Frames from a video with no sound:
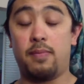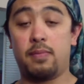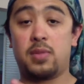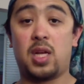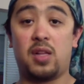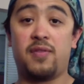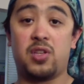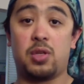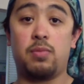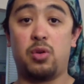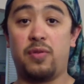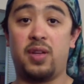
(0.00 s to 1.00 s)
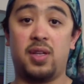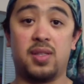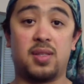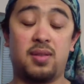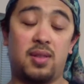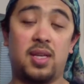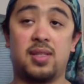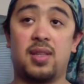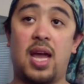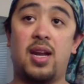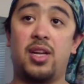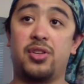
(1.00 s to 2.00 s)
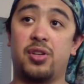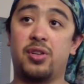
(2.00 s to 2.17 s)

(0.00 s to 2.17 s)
television, movies, things of that nature,